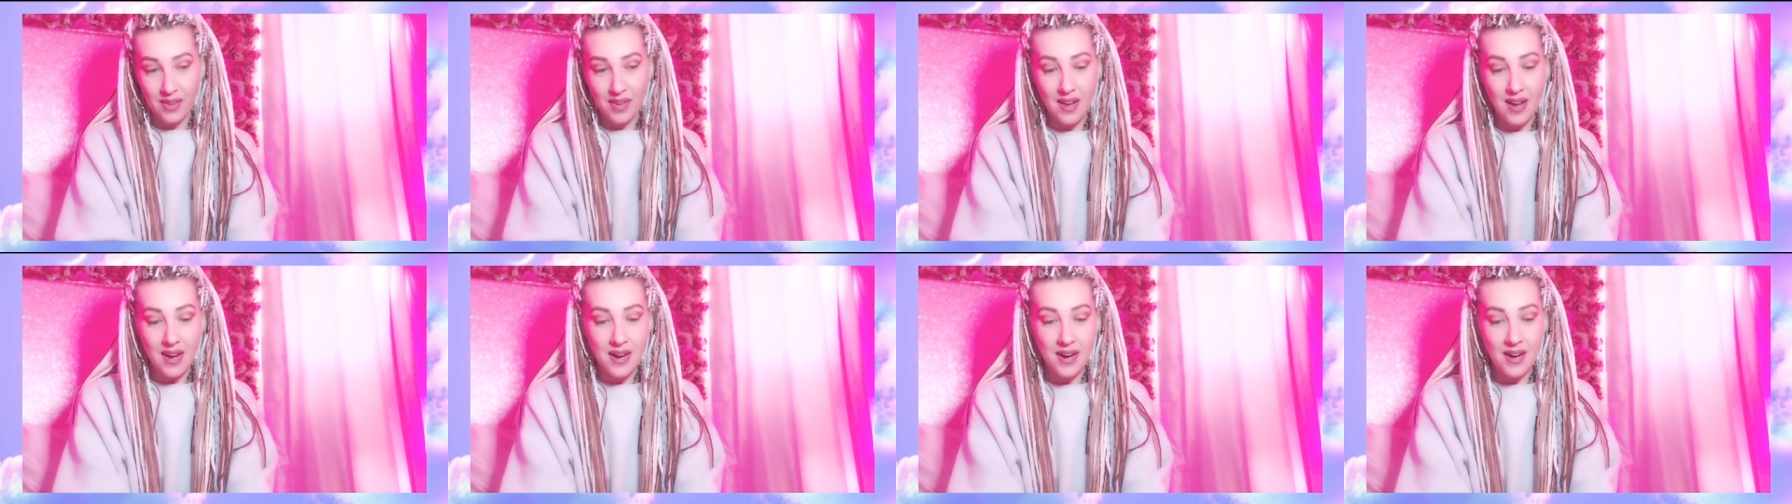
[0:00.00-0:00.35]

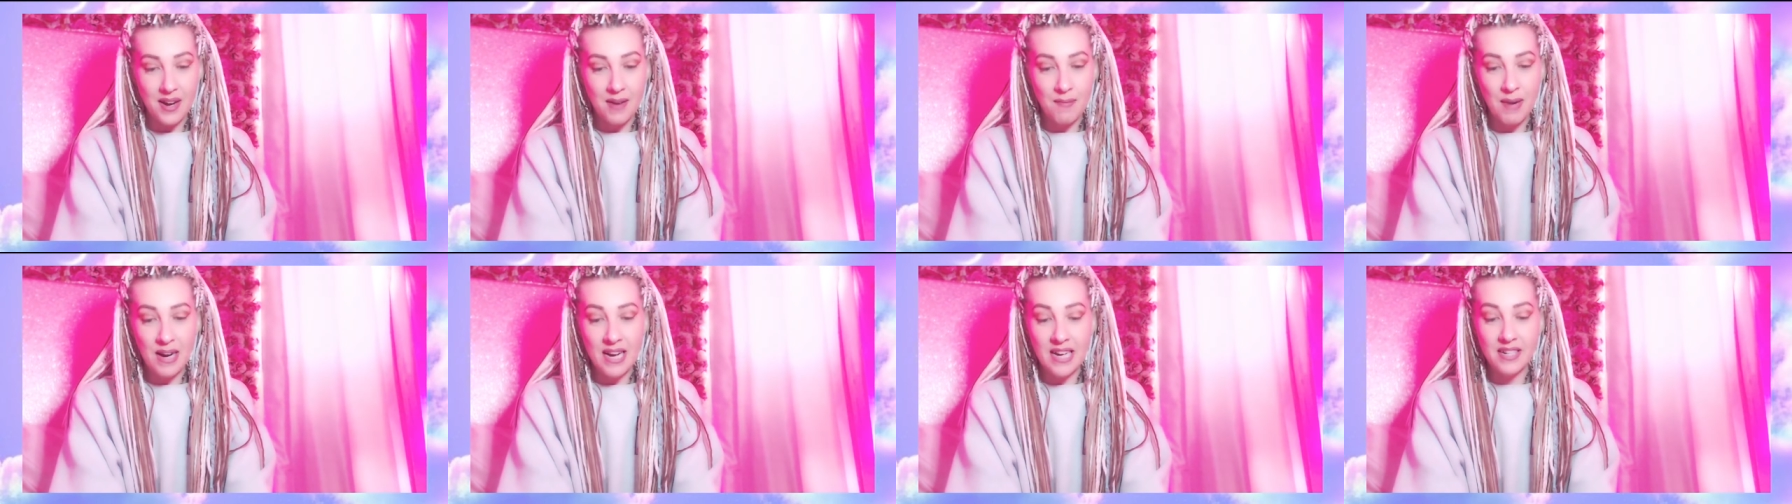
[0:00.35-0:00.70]

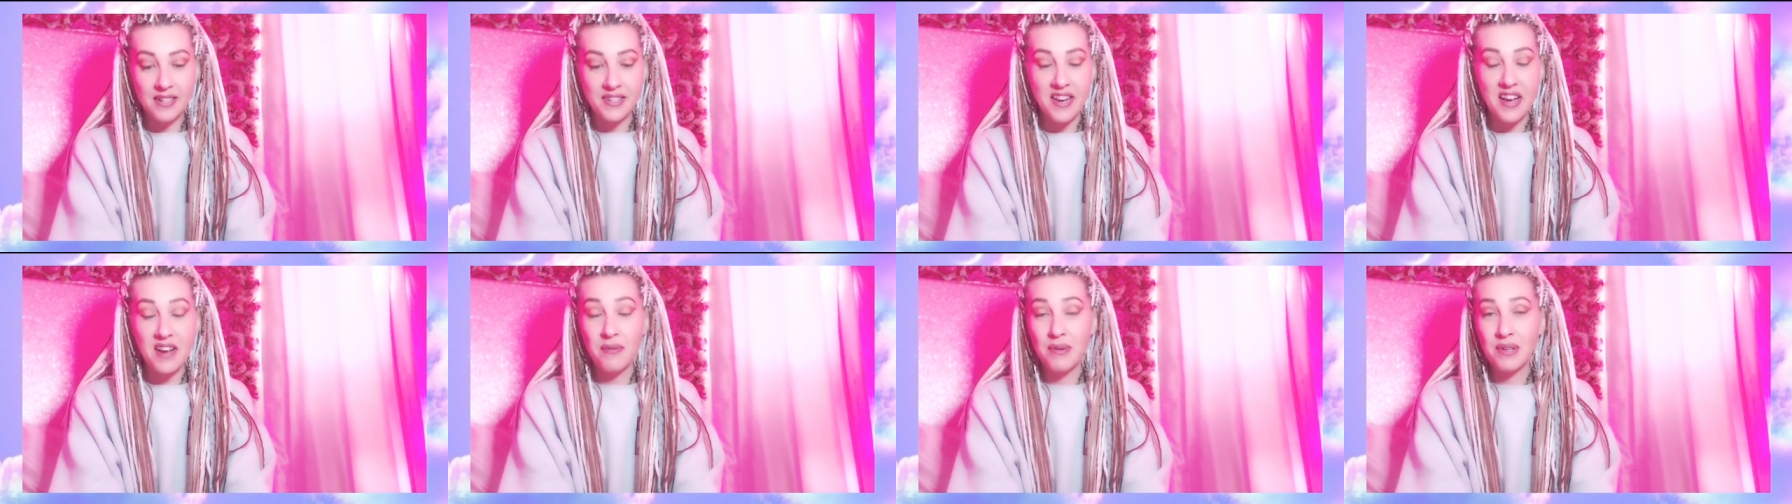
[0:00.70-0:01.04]
Uh, my
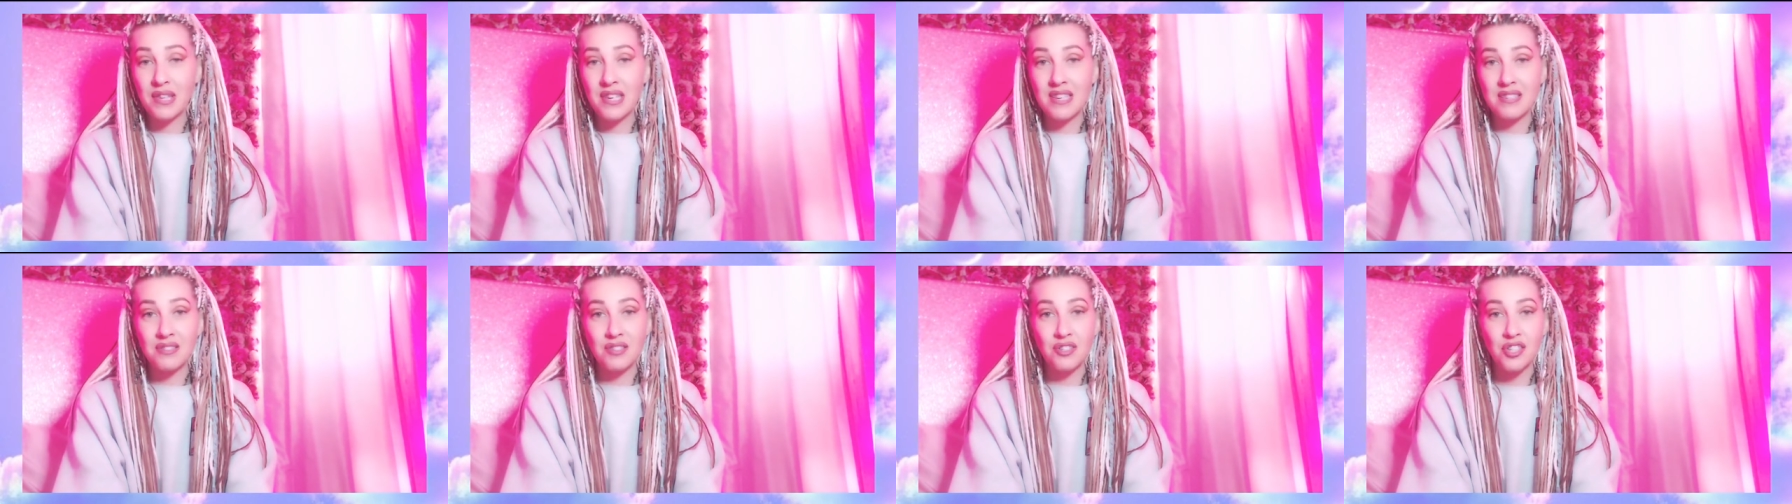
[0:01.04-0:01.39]
intent with
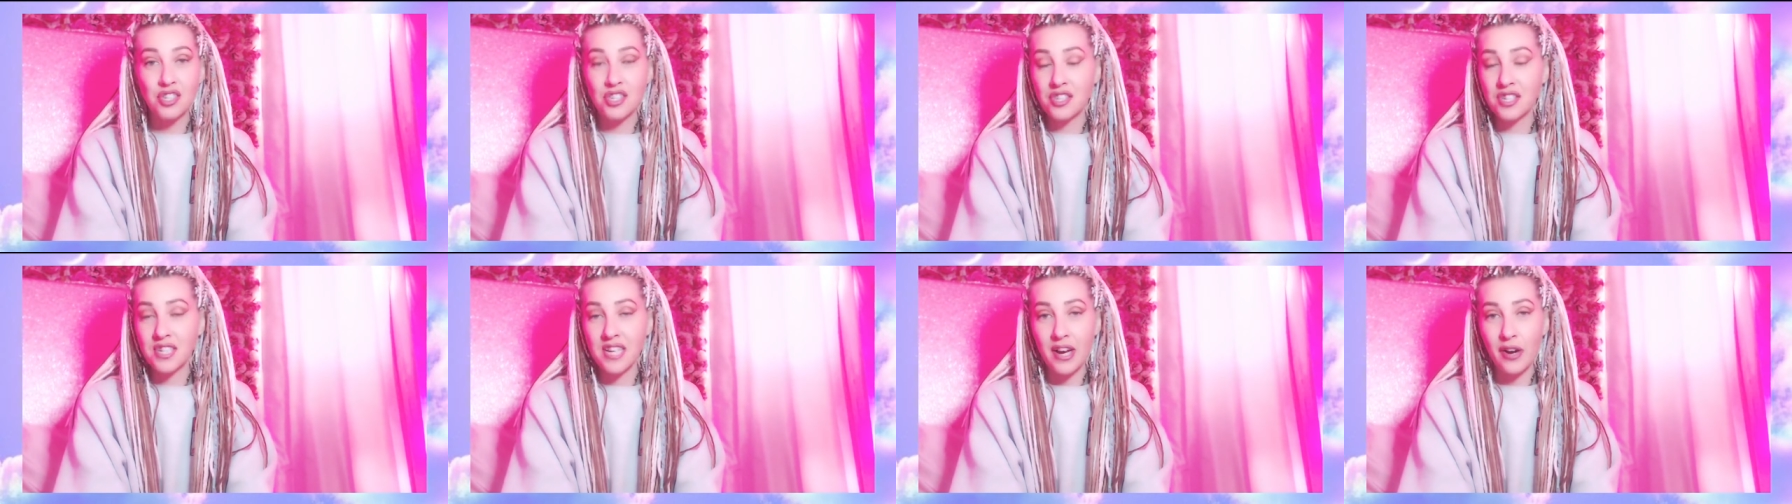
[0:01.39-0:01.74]
this is
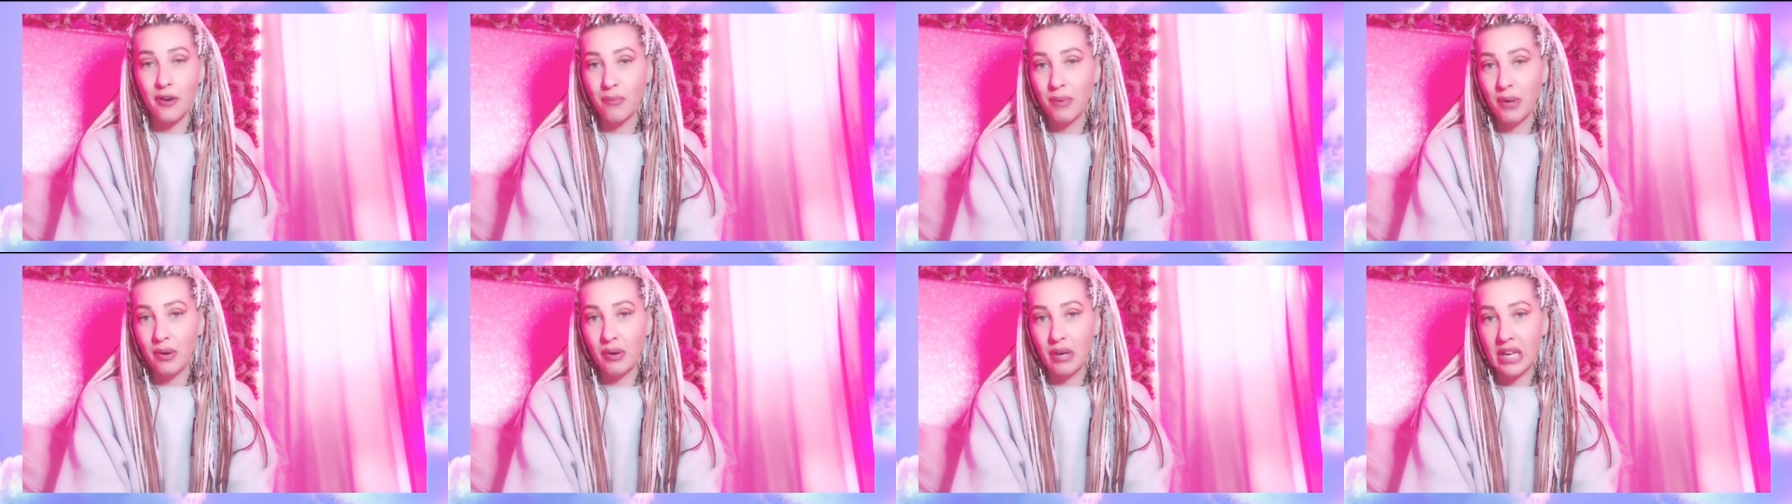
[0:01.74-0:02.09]
just to
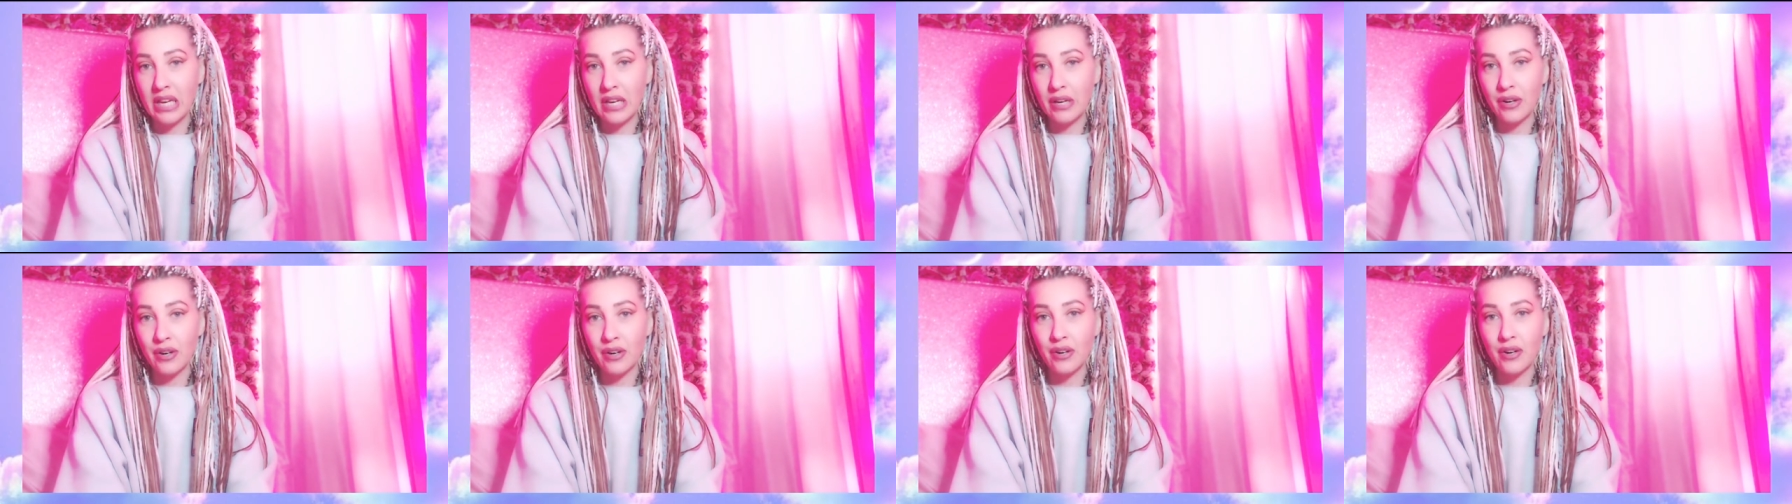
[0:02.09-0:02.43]
help you
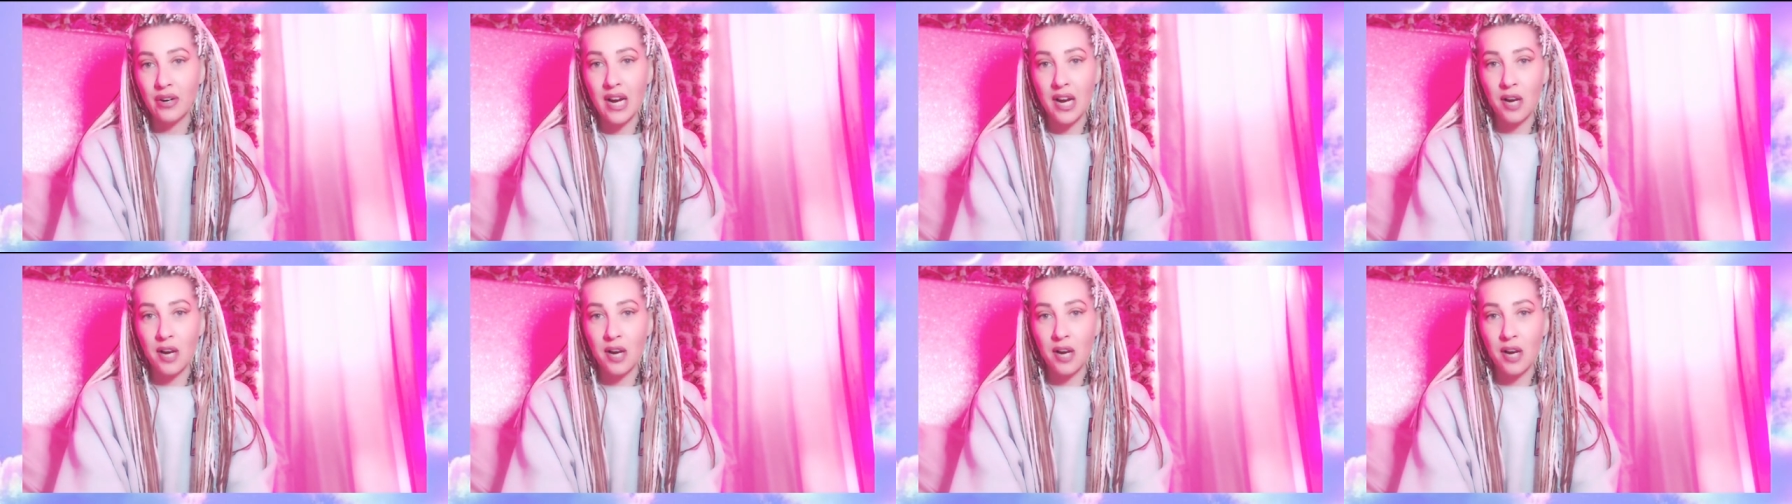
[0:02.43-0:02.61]
heal,